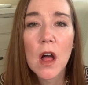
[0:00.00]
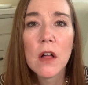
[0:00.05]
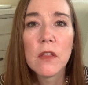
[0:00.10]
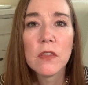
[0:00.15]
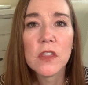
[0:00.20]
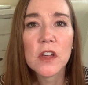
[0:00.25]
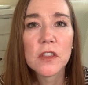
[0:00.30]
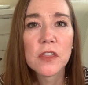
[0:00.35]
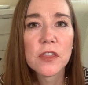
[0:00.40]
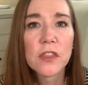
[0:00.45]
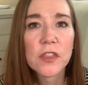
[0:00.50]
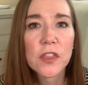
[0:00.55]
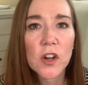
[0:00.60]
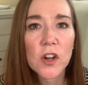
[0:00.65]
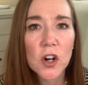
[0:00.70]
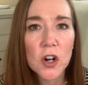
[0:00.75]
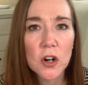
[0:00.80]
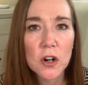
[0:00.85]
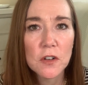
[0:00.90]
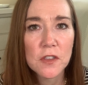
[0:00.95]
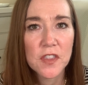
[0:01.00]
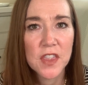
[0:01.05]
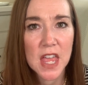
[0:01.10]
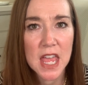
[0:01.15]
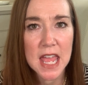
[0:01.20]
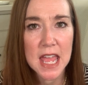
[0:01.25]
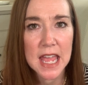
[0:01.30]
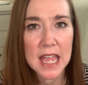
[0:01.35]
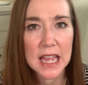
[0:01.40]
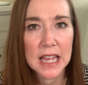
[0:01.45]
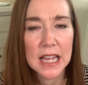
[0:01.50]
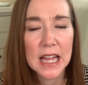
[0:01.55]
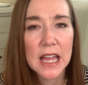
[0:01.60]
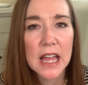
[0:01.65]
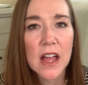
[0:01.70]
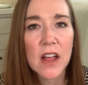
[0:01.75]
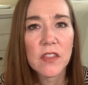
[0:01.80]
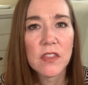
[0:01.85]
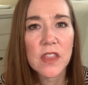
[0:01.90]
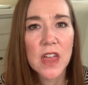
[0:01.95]
The third thing
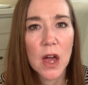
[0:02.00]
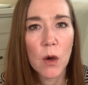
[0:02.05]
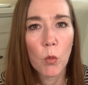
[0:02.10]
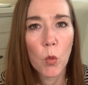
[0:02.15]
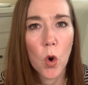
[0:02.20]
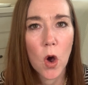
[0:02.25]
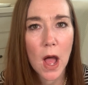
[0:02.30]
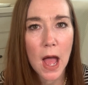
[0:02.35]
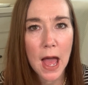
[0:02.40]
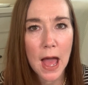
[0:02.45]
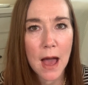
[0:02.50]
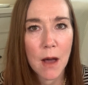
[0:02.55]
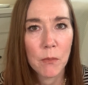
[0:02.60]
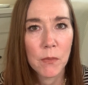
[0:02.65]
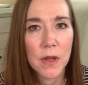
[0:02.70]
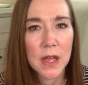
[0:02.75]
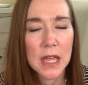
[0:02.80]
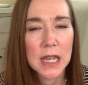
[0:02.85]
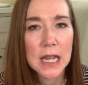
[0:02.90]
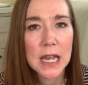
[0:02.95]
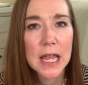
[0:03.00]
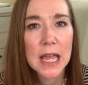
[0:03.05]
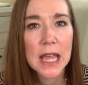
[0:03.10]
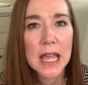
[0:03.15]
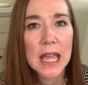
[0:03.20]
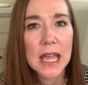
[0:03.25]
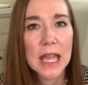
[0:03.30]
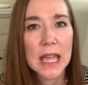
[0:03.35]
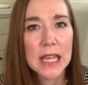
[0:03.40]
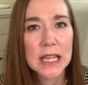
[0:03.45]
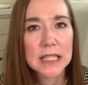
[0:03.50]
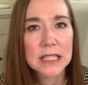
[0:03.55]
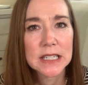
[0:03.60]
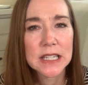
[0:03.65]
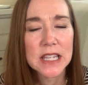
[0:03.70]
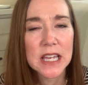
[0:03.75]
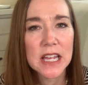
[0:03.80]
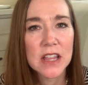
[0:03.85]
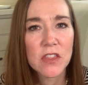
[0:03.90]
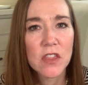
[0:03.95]
that will happen is
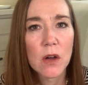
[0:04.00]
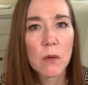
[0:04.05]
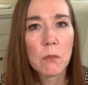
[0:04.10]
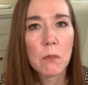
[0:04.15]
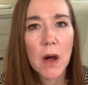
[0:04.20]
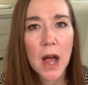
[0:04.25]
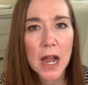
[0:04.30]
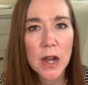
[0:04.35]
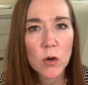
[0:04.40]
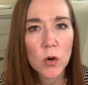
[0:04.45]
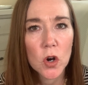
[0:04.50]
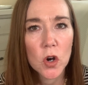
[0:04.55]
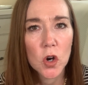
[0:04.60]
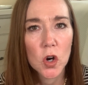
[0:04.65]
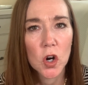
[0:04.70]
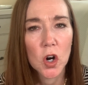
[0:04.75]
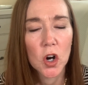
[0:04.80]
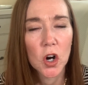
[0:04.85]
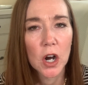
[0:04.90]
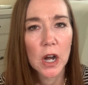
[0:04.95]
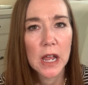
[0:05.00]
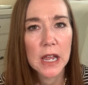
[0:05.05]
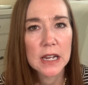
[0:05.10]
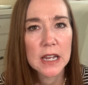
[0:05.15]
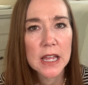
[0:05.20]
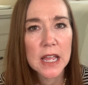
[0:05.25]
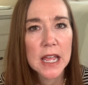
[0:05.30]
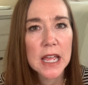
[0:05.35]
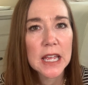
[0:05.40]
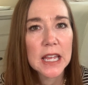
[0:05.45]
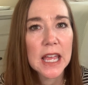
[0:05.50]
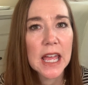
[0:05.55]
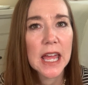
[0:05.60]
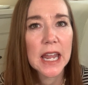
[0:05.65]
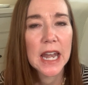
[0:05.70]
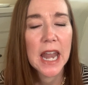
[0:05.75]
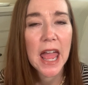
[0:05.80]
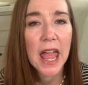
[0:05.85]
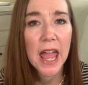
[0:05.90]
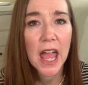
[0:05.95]
that the microcurrent
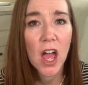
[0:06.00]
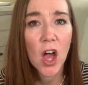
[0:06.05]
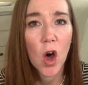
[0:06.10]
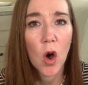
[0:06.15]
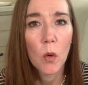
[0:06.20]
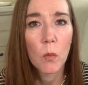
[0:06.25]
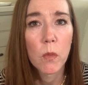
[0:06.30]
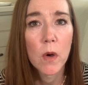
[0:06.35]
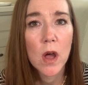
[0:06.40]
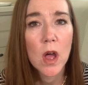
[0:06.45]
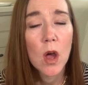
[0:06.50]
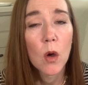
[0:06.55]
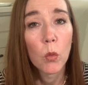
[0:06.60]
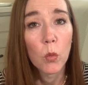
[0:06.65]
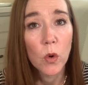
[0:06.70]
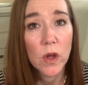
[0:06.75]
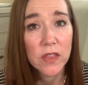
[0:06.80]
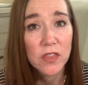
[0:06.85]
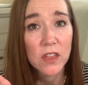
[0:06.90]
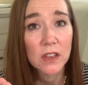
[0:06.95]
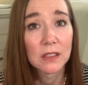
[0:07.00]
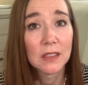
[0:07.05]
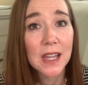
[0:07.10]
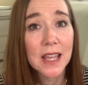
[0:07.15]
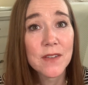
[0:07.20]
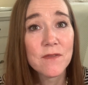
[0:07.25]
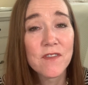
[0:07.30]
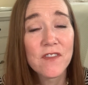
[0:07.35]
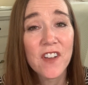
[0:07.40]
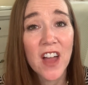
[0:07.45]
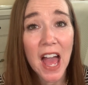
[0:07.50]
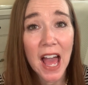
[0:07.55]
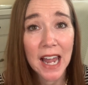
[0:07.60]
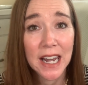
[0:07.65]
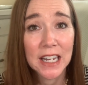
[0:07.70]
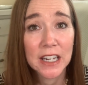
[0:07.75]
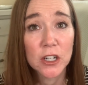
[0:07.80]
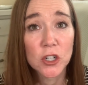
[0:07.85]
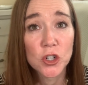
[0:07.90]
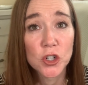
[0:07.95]
can help with
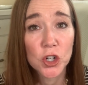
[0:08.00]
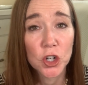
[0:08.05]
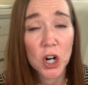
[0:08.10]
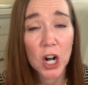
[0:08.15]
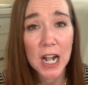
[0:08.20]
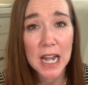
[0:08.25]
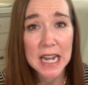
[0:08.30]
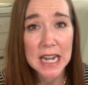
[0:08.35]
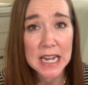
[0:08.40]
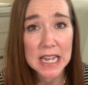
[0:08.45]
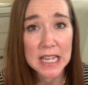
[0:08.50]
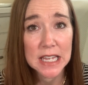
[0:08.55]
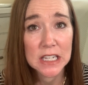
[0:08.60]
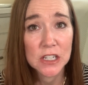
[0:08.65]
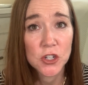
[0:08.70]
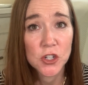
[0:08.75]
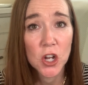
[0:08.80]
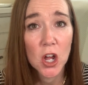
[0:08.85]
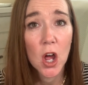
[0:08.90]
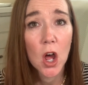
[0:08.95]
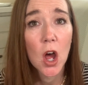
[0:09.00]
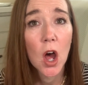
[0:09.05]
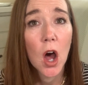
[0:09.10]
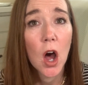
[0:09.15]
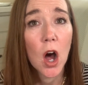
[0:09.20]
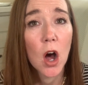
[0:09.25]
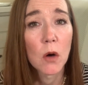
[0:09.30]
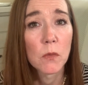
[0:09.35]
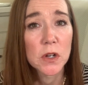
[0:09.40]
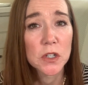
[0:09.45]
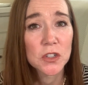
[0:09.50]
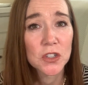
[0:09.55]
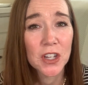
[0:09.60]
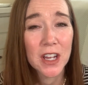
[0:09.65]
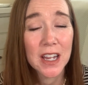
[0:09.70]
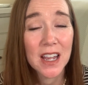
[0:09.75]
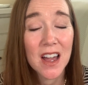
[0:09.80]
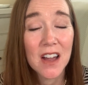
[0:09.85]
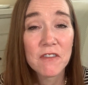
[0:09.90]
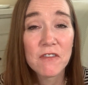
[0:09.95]
lymphatic drainage, almost
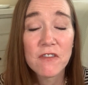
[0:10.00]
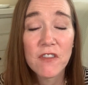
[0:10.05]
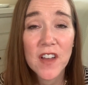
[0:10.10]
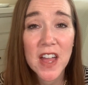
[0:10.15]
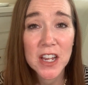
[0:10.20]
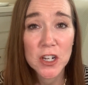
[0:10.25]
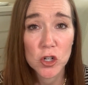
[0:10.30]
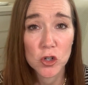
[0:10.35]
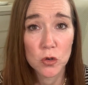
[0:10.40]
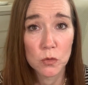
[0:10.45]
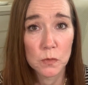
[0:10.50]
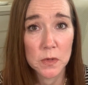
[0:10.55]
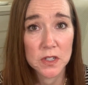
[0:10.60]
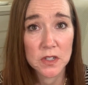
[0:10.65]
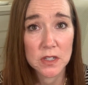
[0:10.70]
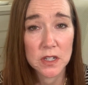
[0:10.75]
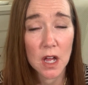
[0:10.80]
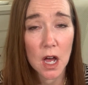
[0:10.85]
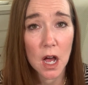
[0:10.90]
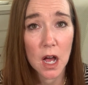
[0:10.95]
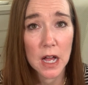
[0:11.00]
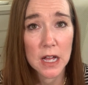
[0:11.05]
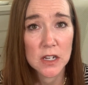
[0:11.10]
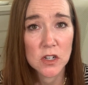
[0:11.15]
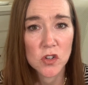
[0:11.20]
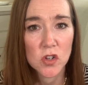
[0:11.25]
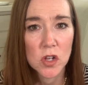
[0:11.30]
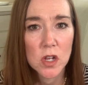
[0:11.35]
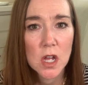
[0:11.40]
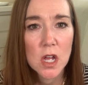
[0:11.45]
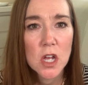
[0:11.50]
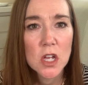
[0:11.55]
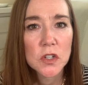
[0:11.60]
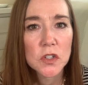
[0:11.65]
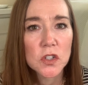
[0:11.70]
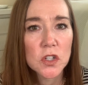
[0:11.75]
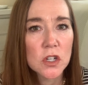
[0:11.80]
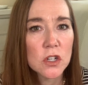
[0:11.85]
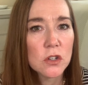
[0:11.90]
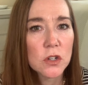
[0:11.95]
like a facial massage.
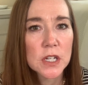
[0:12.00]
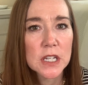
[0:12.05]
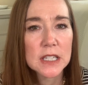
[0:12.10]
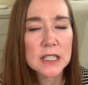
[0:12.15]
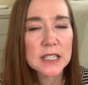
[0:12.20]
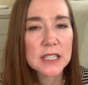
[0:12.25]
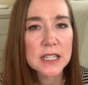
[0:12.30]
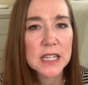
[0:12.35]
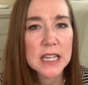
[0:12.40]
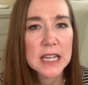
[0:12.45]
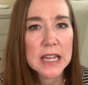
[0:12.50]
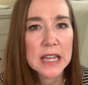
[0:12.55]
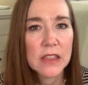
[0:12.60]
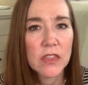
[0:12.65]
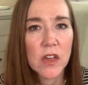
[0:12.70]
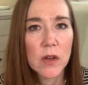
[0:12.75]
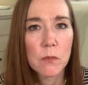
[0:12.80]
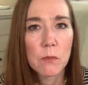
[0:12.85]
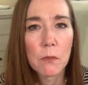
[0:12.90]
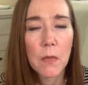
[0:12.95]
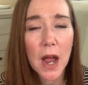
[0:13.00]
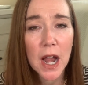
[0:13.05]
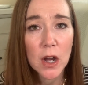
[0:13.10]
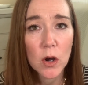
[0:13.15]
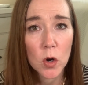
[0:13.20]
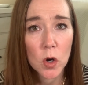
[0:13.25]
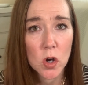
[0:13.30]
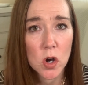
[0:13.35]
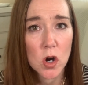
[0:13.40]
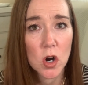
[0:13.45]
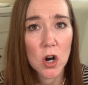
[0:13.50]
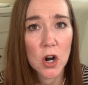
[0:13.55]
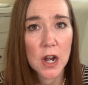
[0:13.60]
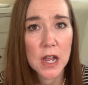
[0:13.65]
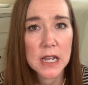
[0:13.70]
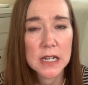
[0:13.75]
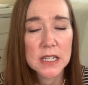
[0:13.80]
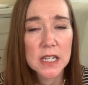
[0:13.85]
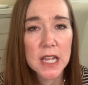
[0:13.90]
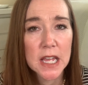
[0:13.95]
So you can see that
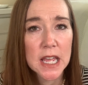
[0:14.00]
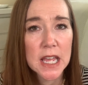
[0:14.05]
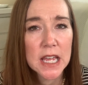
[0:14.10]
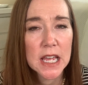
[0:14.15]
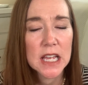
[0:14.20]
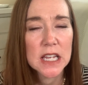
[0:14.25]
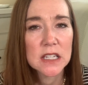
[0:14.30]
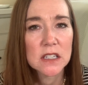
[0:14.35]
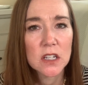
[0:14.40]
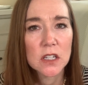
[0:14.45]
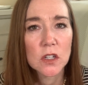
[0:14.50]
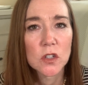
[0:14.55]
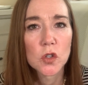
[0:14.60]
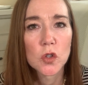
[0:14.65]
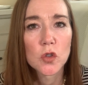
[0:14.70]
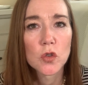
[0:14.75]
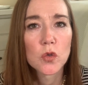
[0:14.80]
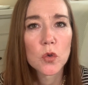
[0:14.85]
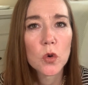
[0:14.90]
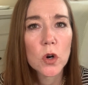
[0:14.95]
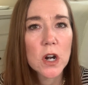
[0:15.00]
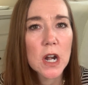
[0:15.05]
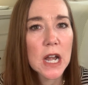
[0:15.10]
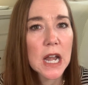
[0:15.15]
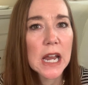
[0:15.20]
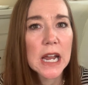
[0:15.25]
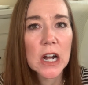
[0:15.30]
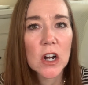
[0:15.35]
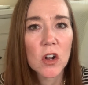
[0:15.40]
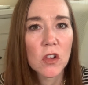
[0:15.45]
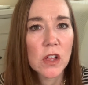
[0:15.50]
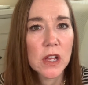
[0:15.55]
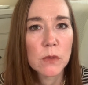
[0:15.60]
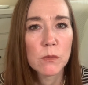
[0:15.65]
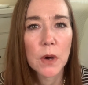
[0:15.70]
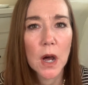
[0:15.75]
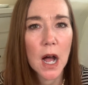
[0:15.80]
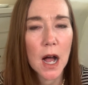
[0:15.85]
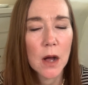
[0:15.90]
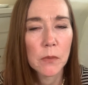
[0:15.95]
microcurrent is extraordinarily
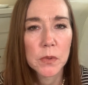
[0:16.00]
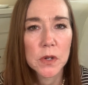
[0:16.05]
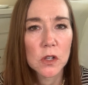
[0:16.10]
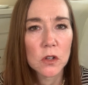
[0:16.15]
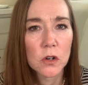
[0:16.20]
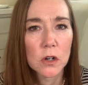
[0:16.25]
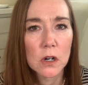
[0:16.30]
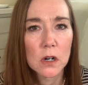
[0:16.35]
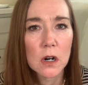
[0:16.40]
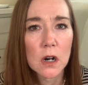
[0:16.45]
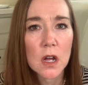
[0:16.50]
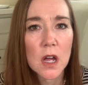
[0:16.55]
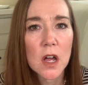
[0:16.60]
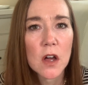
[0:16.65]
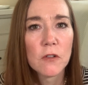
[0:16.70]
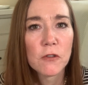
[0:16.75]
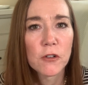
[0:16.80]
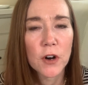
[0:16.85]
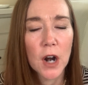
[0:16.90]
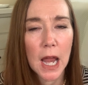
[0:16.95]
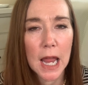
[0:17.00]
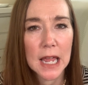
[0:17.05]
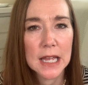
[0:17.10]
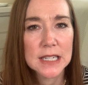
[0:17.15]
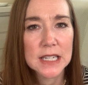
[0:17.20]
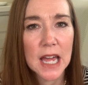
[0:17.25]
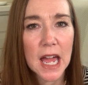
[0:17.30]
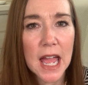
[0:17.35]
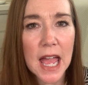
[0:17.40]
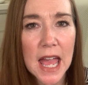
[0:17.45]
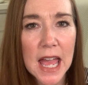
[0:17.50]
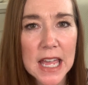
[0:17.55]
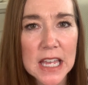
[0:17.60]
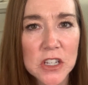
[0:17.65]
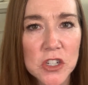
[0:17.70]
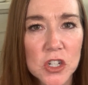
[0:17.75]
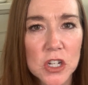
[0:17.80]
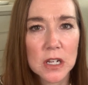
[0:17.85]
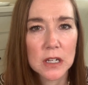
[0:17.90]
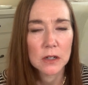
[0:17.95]
popular for
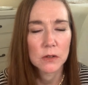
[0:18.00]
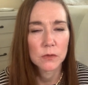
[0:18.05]
anti-aging.